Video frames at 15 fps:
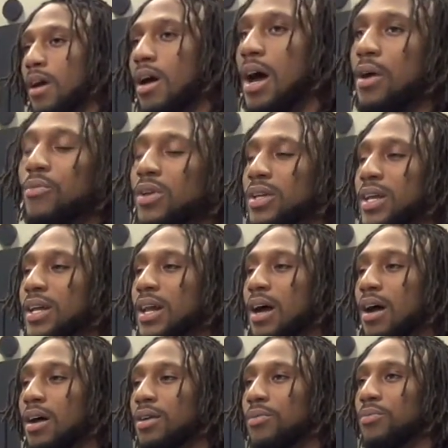I really didn't
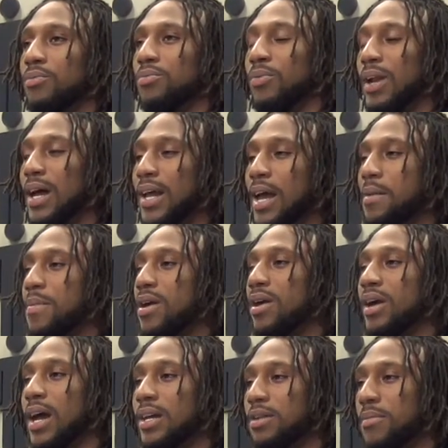have, when I came
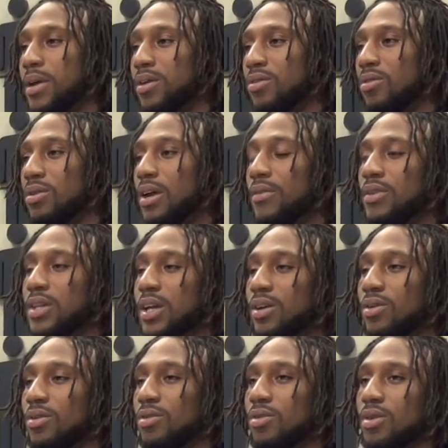here and got the medical and
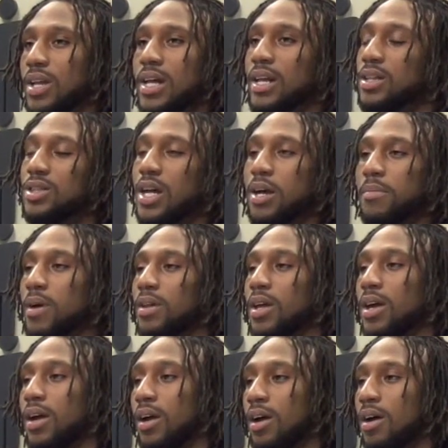everything going on, they didn't check my
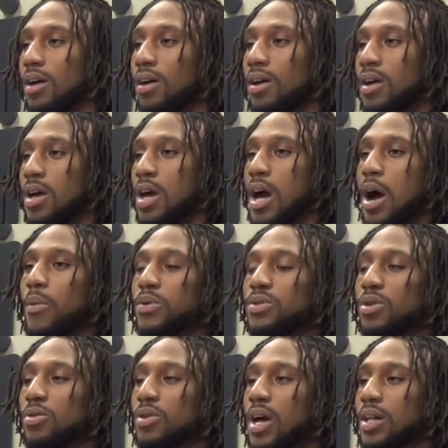leg. I
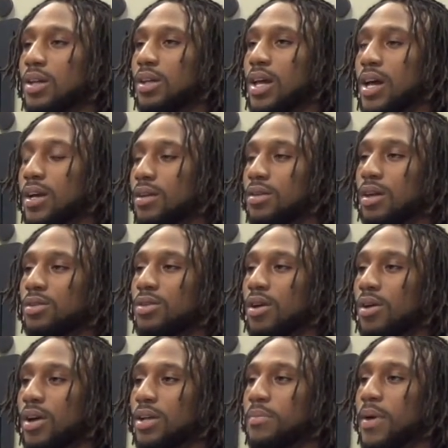was told not to let, you
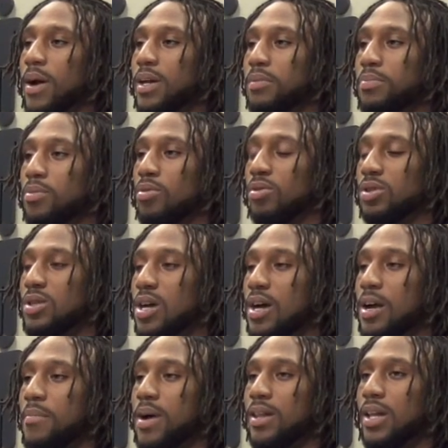know, anybody pull or
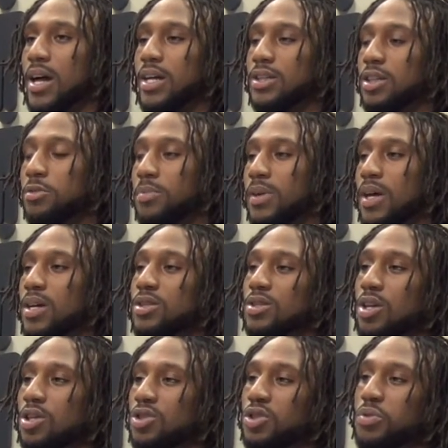tug at my leg just because
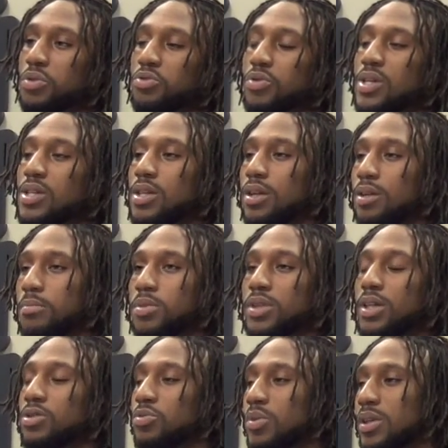surgery was recent,
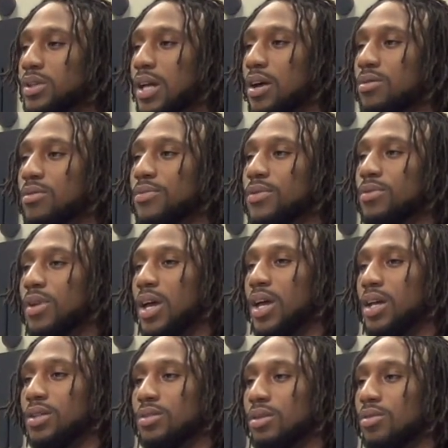6 weeks out in a few
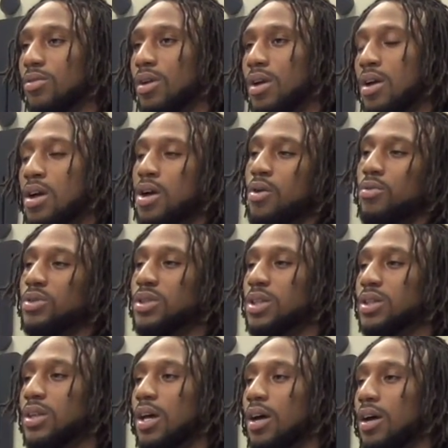days. So, was
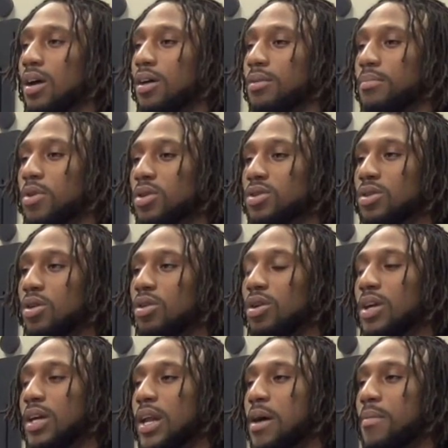just more so
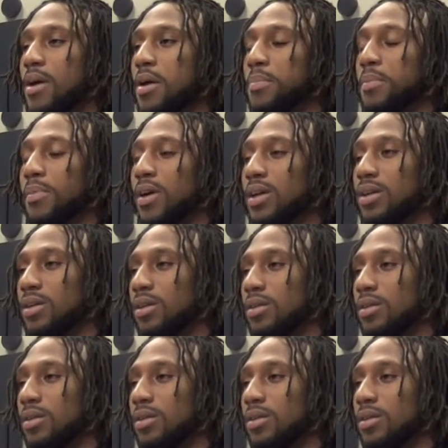looking at my upper body.